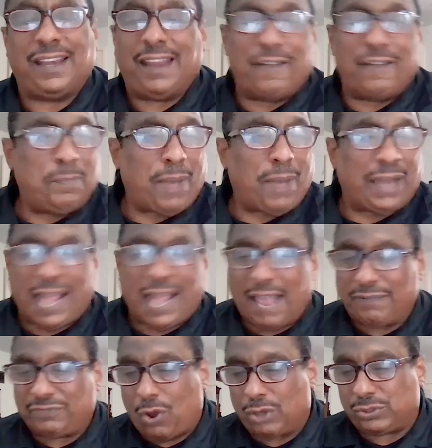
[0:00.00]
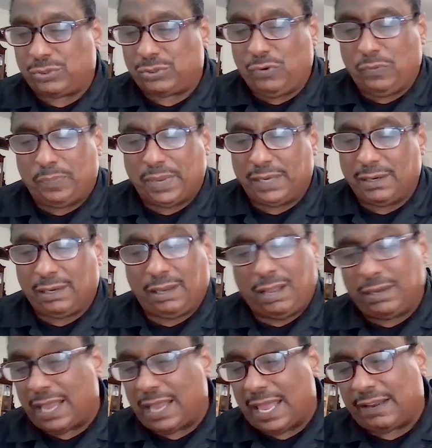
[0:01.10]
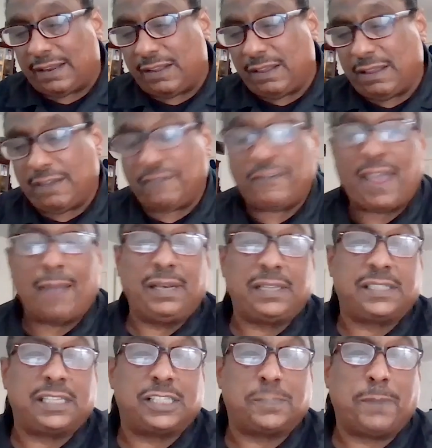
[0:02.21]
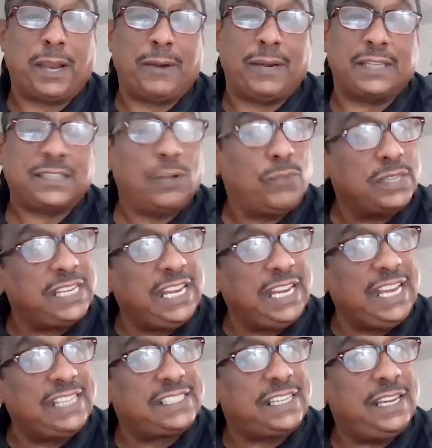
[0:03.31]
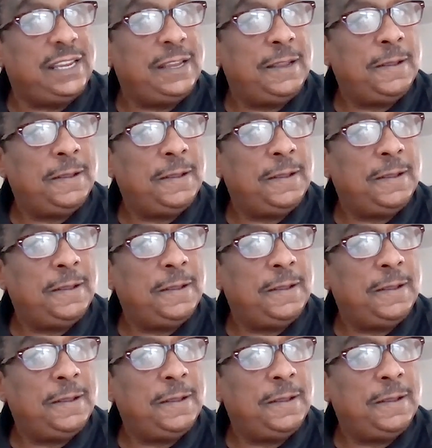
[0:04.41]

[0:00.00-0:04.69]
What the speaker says: and everybody I've talked to who've been to Ludden had a fabulous experience. It wasn't easy.